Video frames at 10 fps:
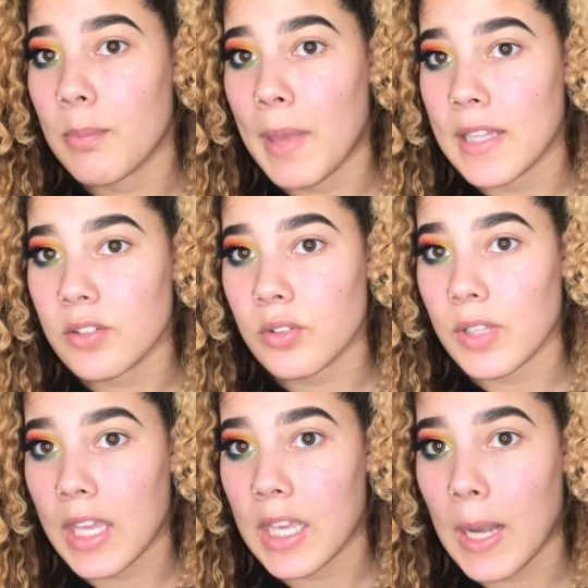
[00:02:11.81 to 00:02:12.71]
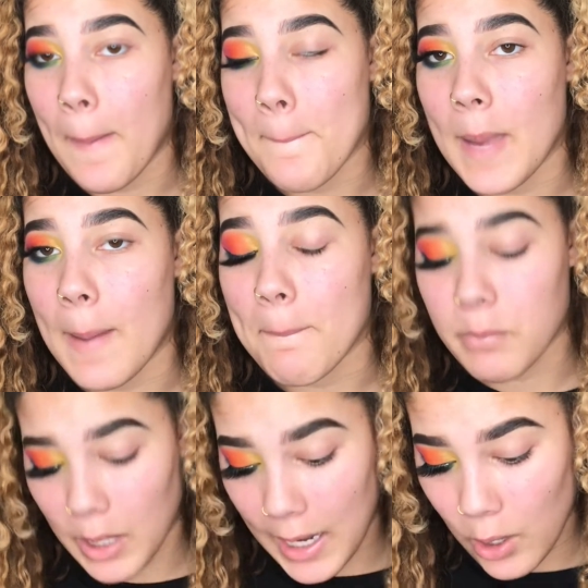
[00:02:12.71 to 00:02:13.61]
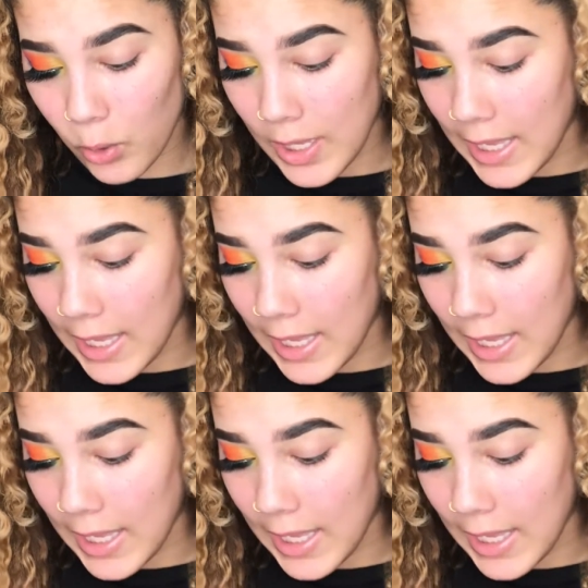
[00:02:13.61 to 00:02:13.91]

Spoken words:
pencil in my brow